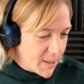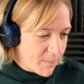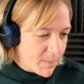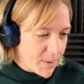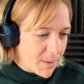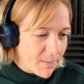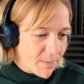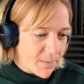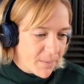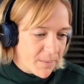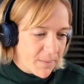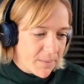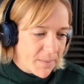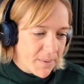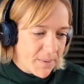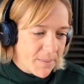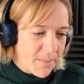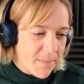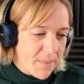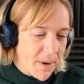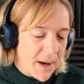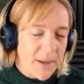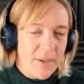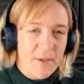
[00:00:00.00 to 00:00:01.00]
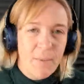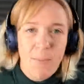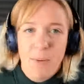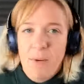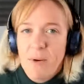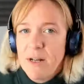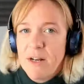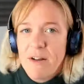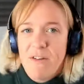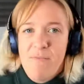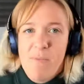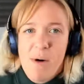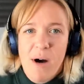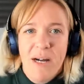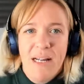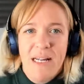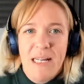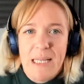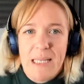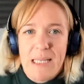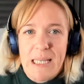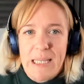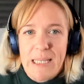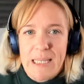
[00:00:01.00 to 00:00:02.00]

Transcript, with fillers: But my, the point of mine is,